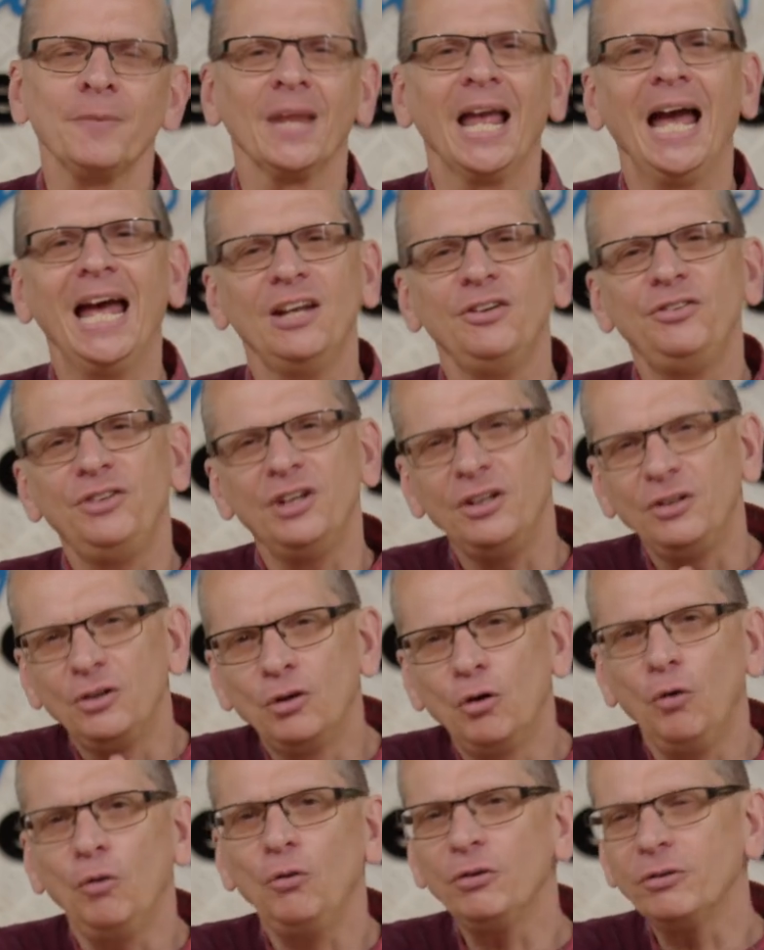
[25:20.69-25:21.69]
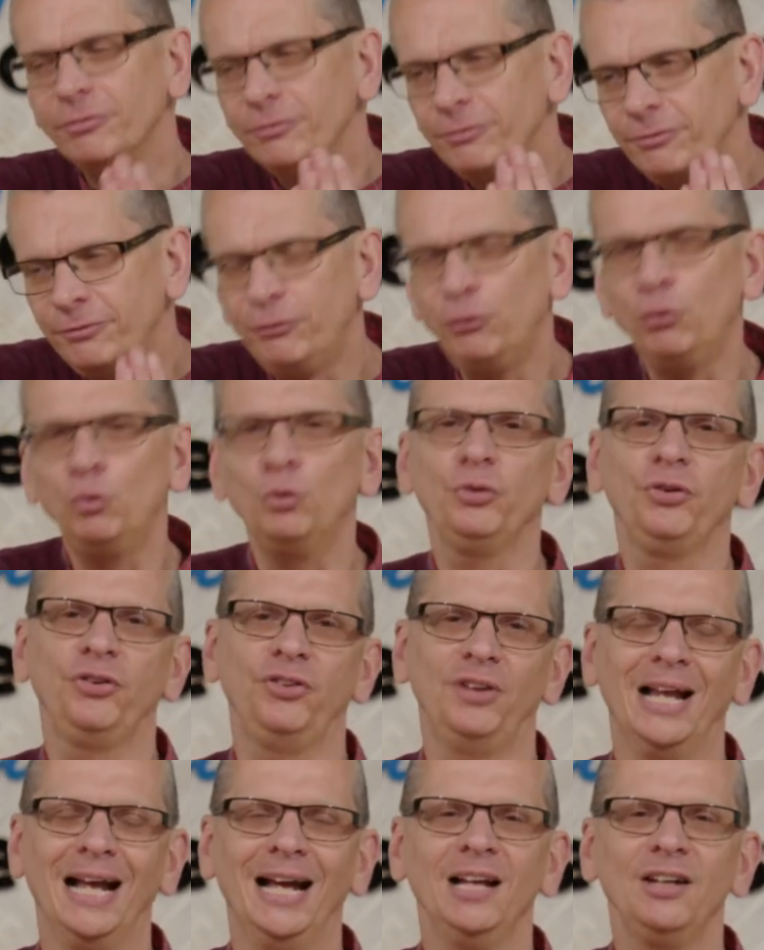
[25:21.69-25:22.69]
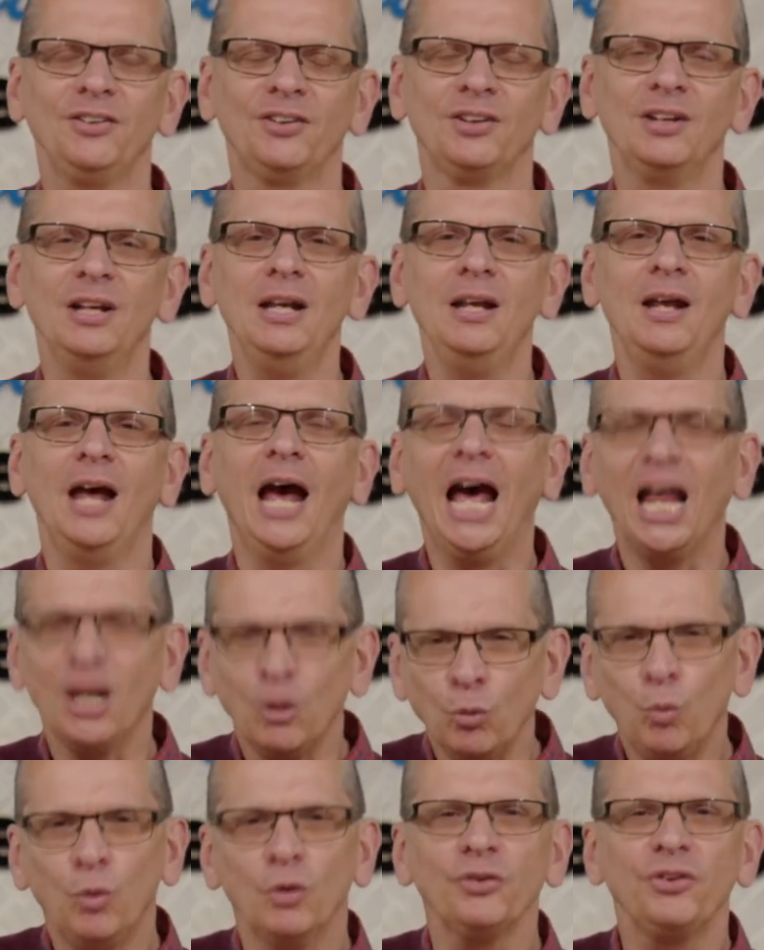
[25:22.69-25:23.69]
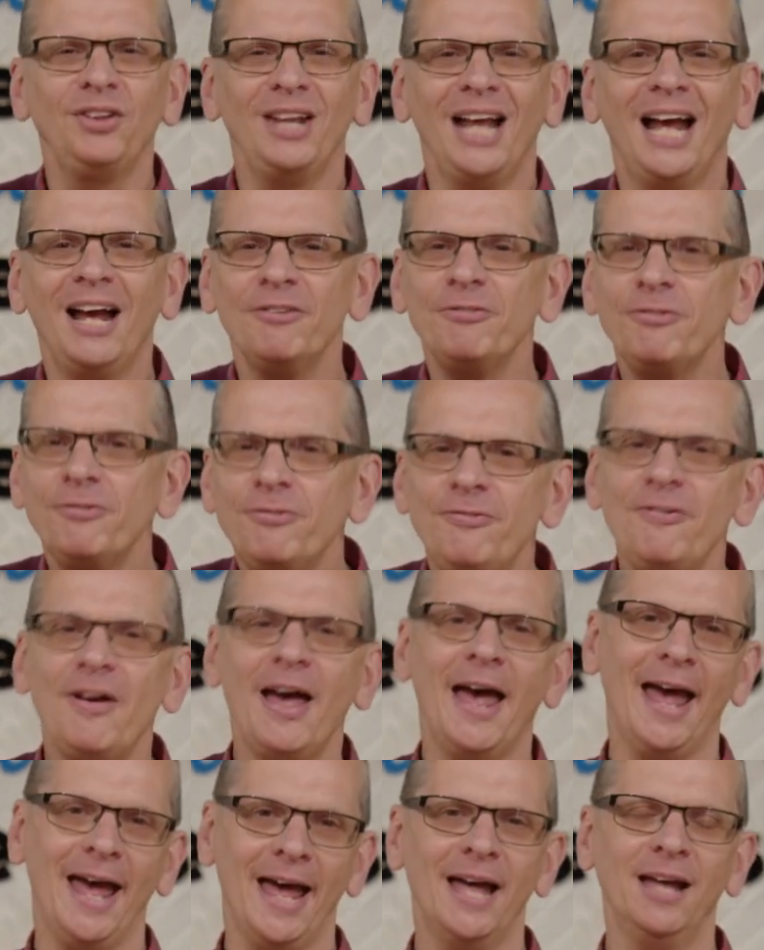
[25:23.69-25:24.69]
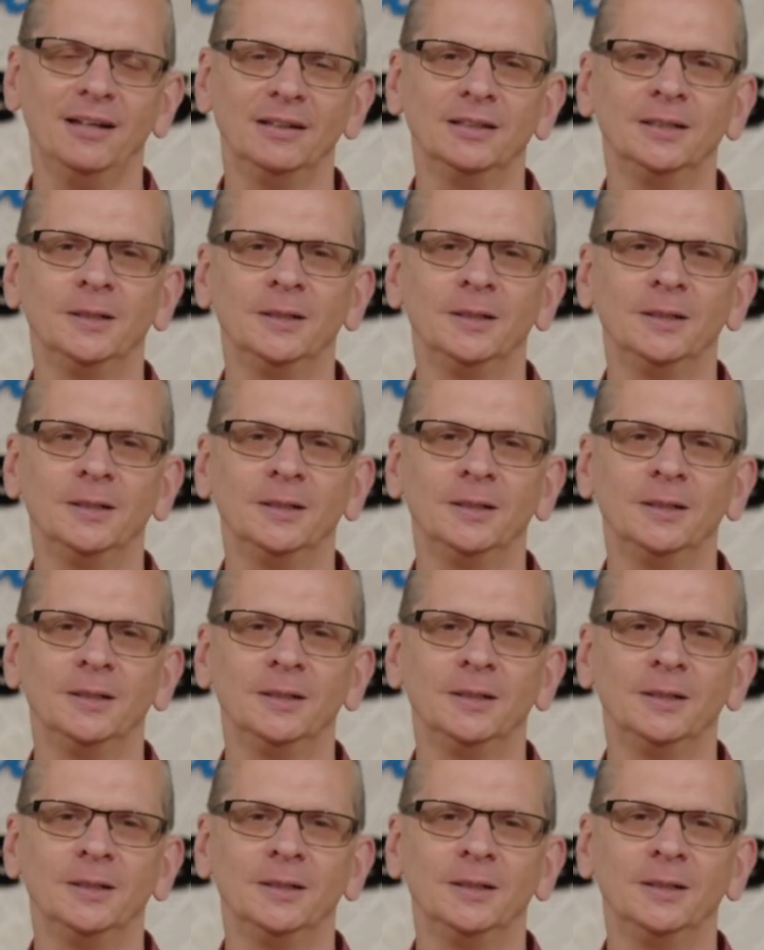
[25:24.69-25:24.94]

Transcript: And did God force that? And was that fair?